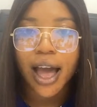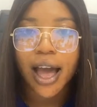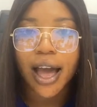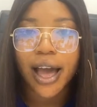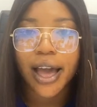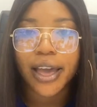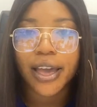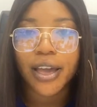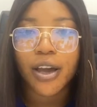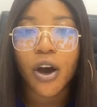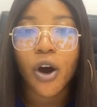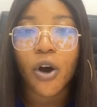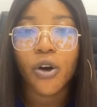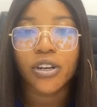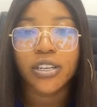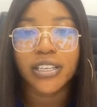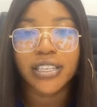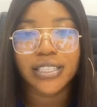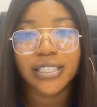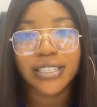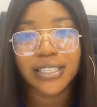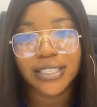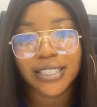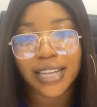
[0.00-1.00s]
I
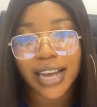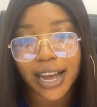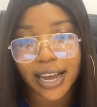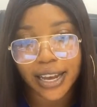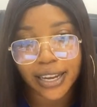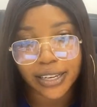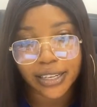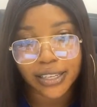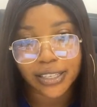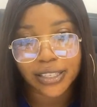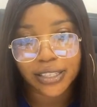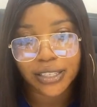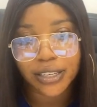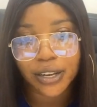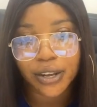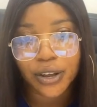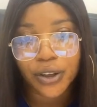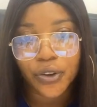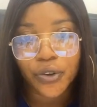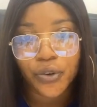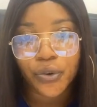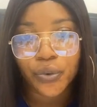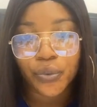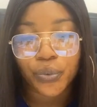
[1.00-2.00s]
understand,
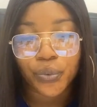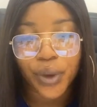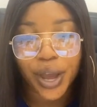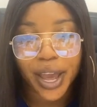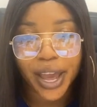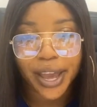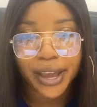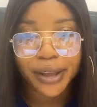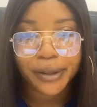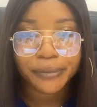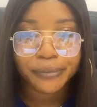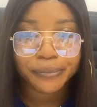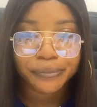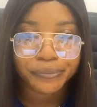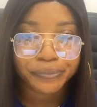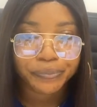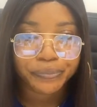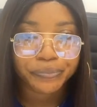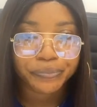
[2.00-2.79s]
right?